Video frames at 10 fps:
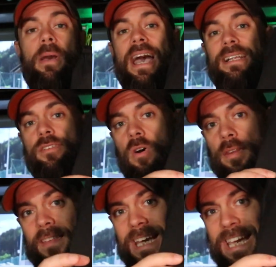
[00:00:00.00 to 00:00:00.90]
pads
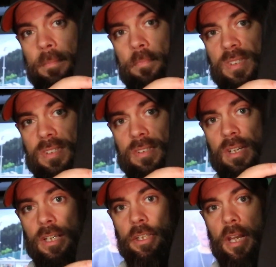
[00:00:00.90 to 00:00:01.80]
on the hips,
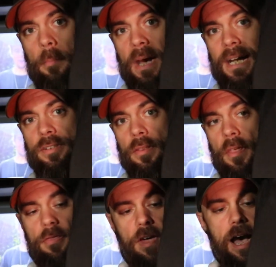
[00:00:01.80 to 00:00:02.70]
you got pads on
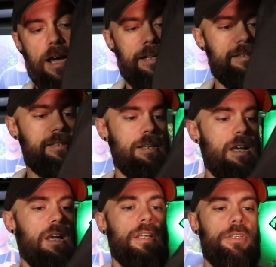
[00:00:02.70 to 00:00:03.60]
the thighs.
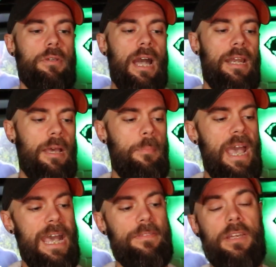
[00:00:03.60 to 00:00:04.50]
You got a
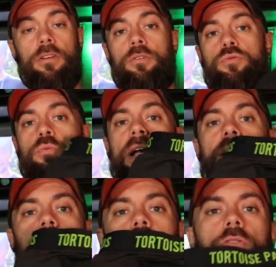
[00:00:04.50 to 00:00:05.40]
pad that goes
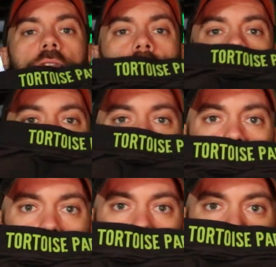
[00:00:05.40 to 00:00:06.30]
right over the
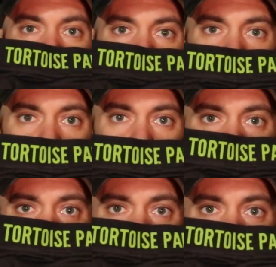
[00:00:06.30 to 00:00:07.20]
glutes,
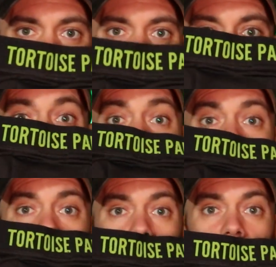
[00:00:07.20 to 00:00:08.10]
and
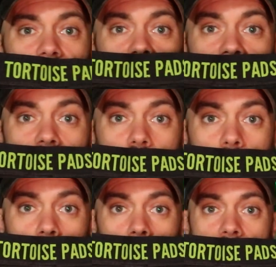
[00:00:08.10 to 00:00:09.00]
of course the
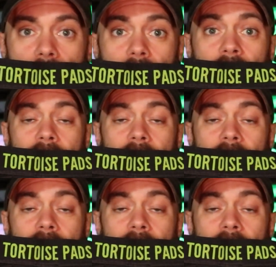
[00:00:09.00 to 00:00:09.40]
tailbone pad.